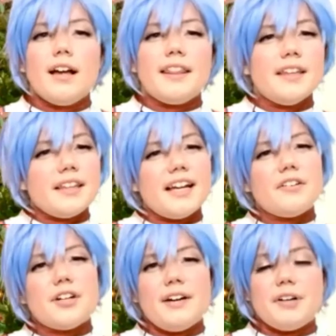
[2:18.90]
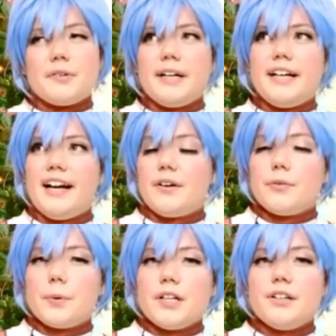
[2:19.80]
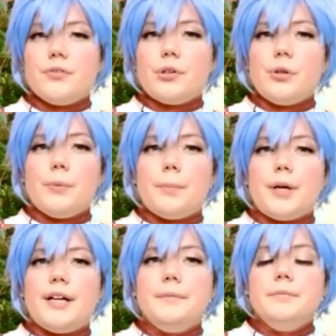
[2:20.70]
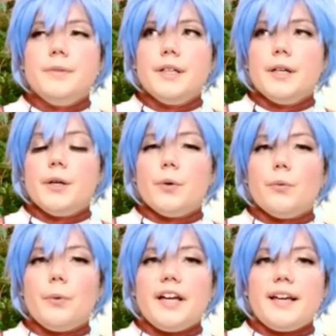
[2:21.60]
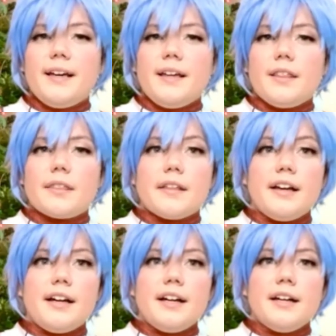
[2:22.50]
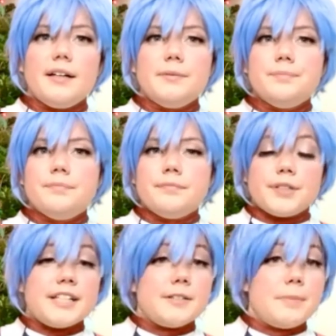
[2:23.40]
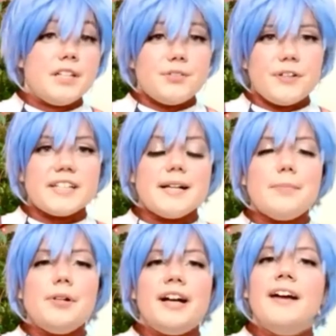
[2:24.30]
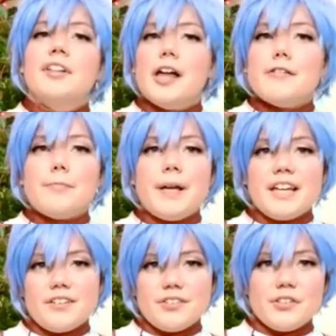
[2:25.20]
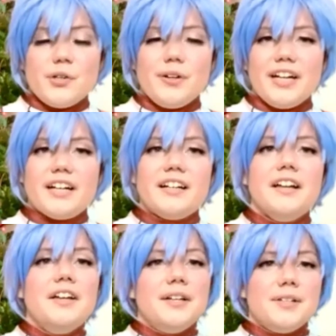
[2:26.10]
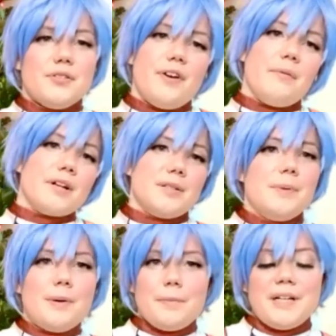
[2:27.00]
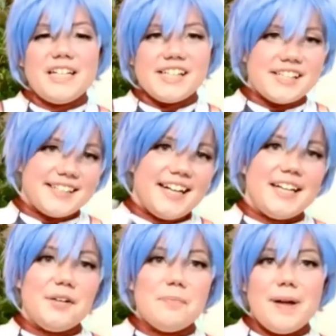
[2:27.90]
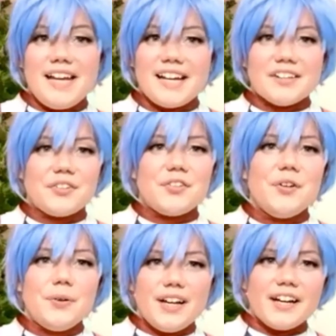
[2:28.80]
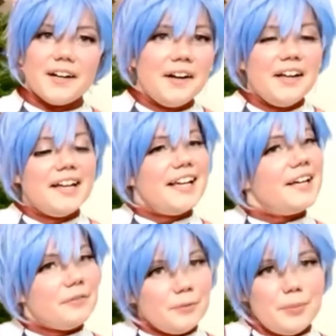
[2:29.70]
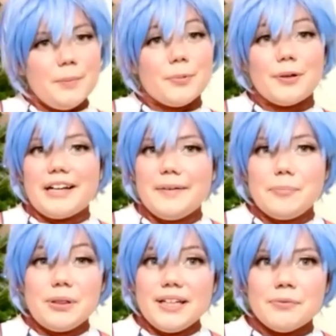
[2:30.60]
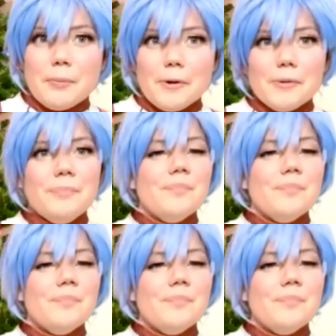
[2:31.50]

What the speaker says: think the character I have on right now is pretty difficult, but with Princess Peach, for example, I have a lot of pink snow gear. So if I wanted to put Peach in pink snow gear, it would be pretty believable.